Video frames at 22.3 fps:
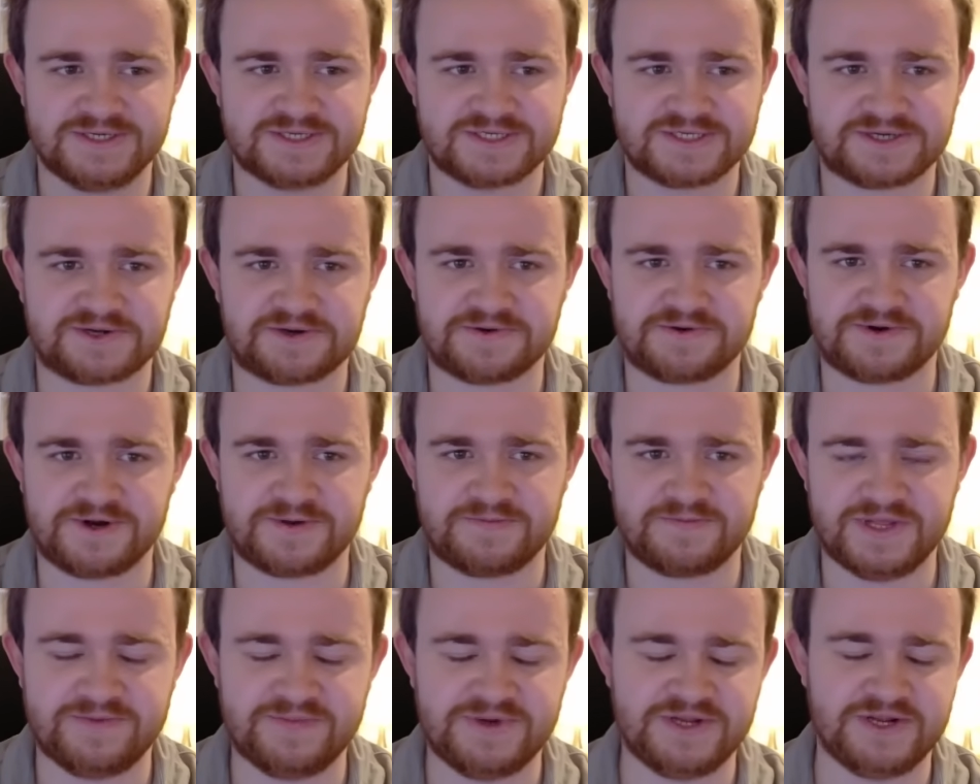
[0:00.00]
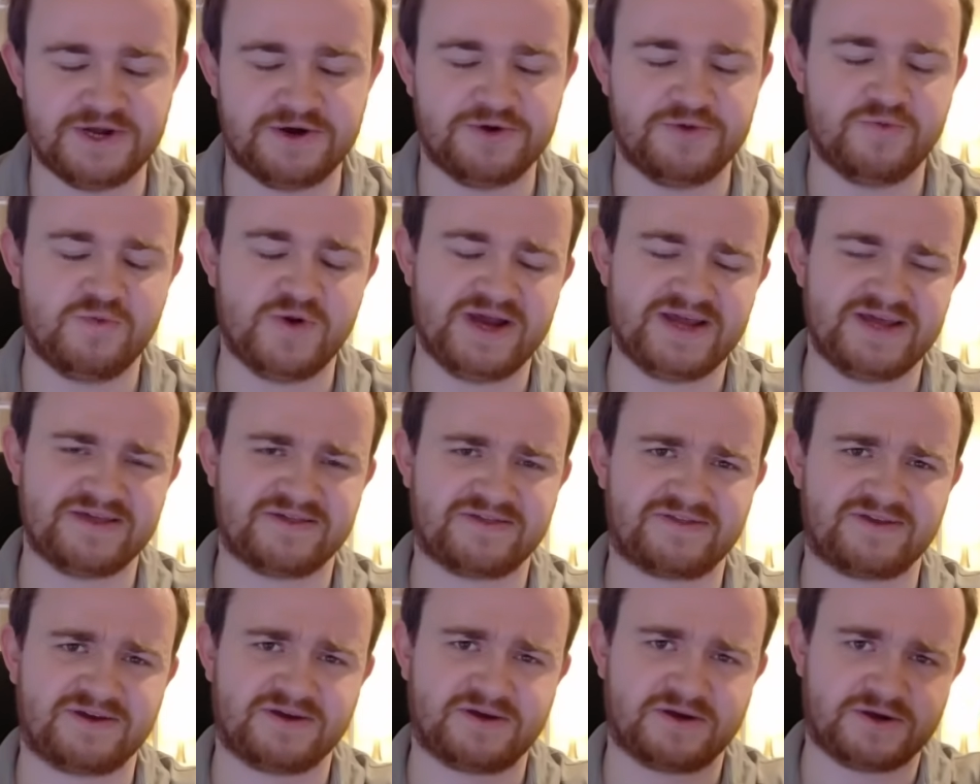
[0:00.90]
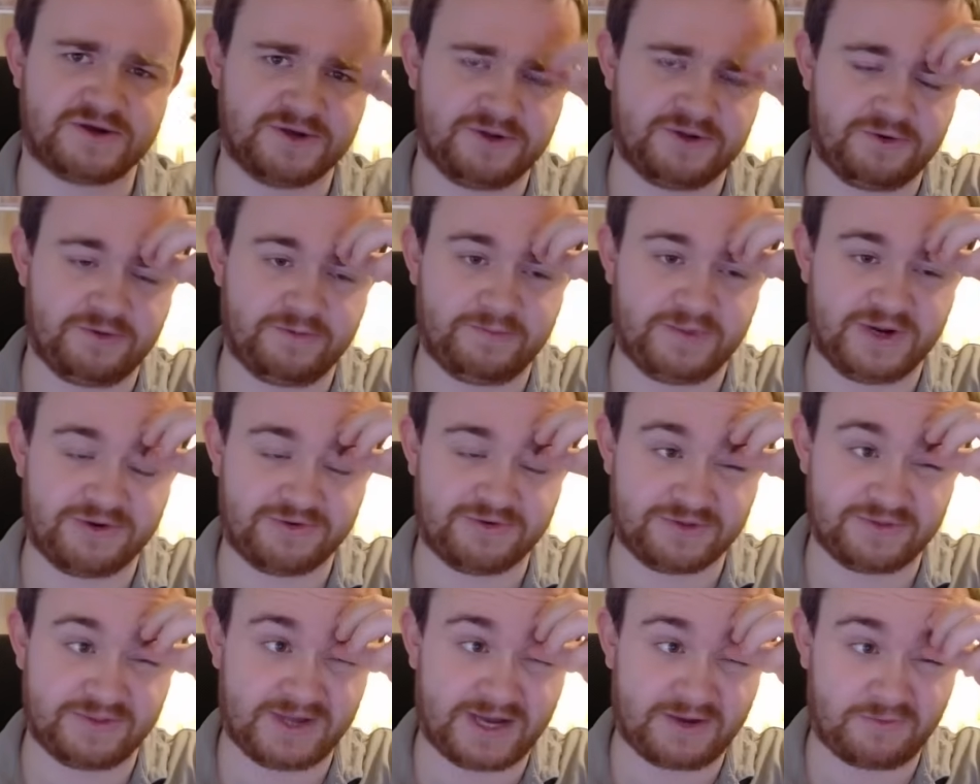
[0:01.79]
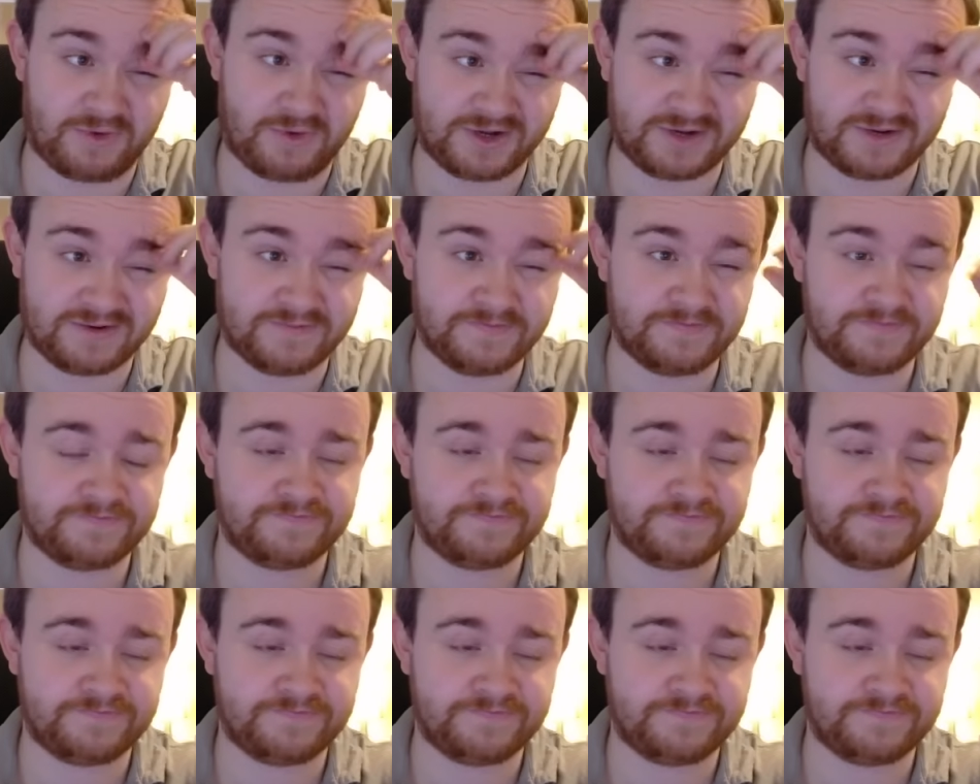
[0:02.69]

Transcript: So let me know where you think I could have gone better in that one.